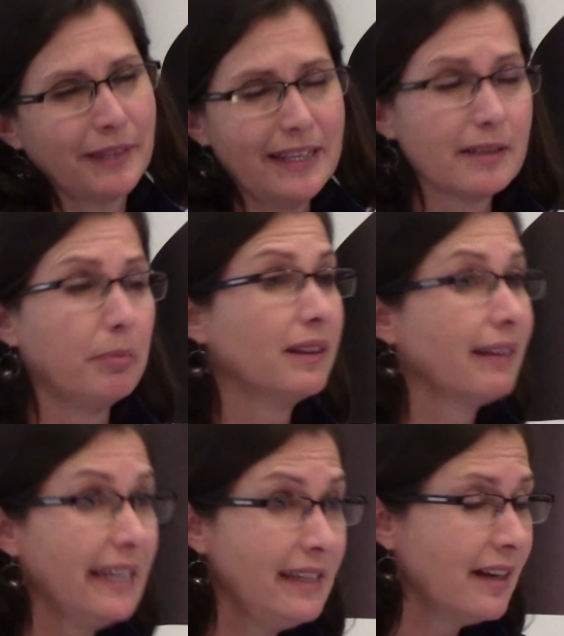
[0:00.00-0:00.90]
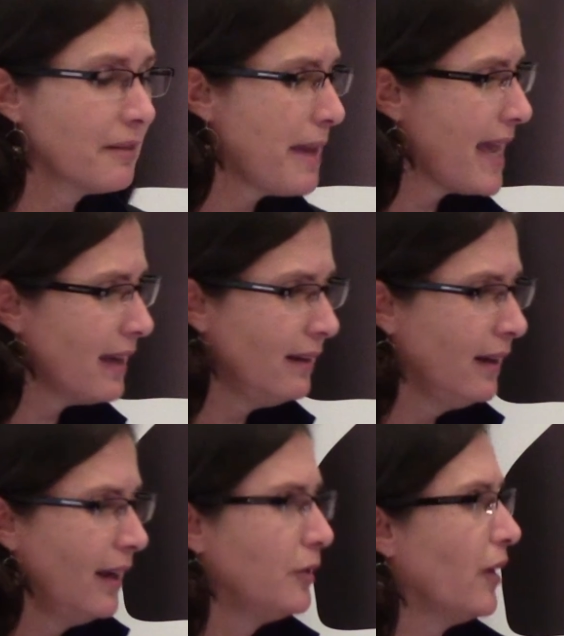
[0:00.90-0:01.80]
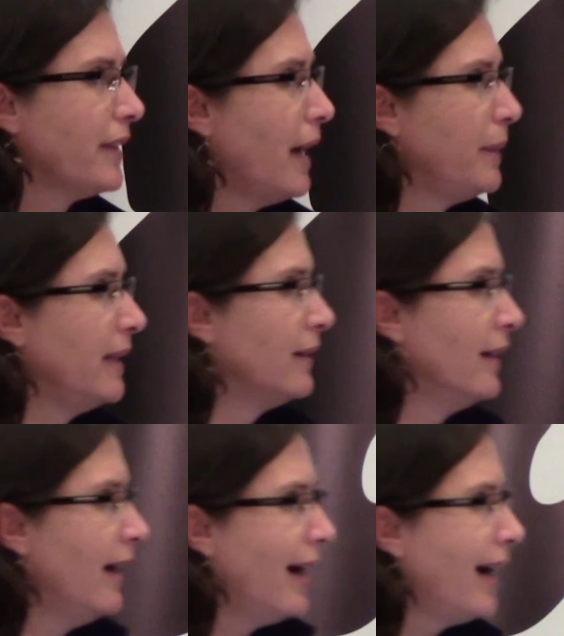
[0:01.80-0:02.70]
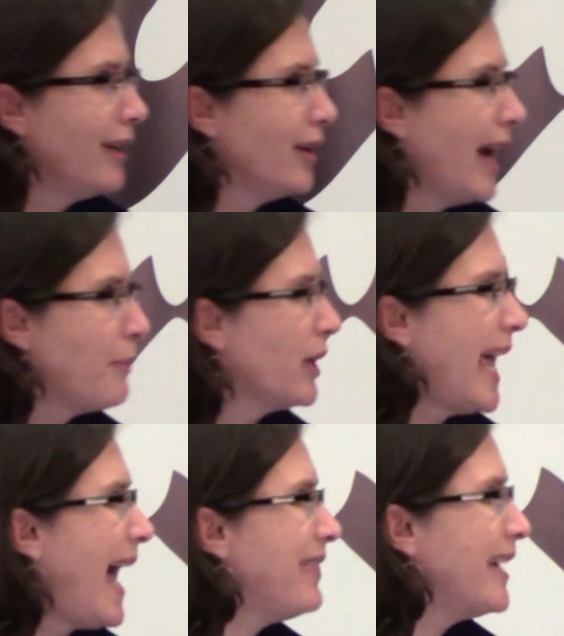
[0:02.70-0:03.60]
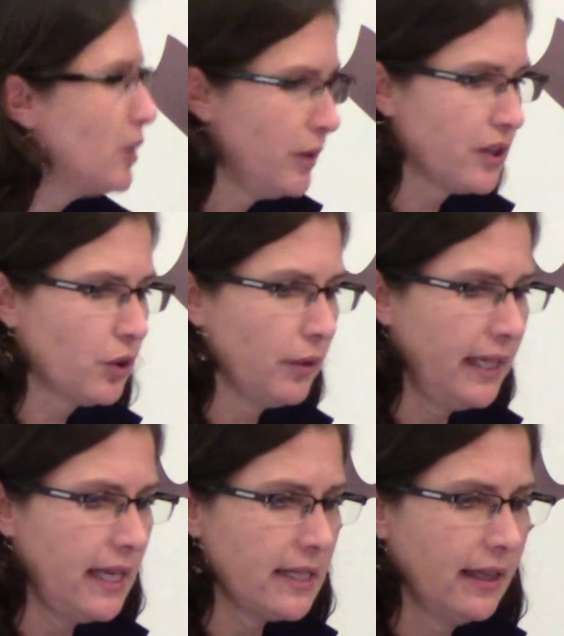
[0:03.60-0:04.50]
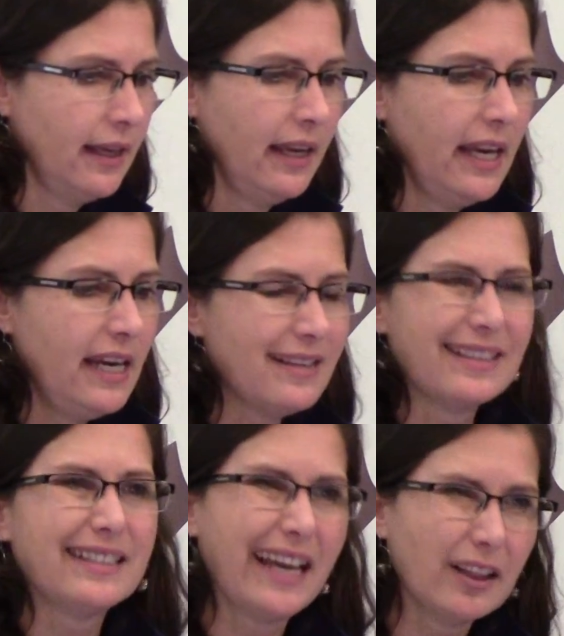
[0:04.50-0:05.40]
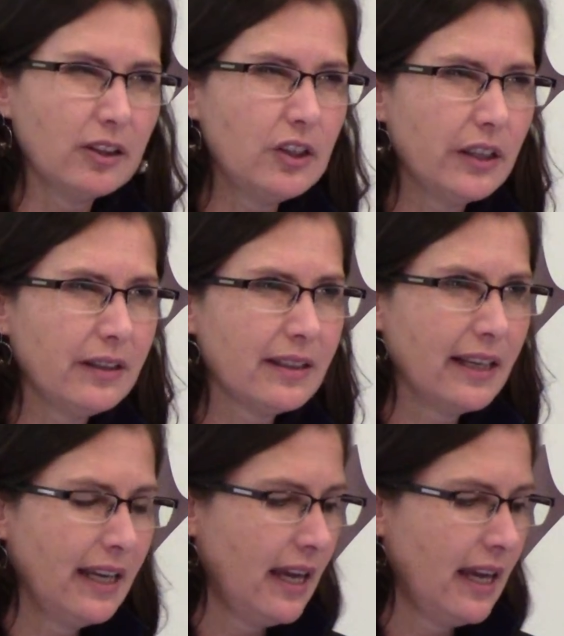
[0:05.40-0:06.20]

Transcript: he's a polite young man. I'm going to add that to his credit. He's intelligent,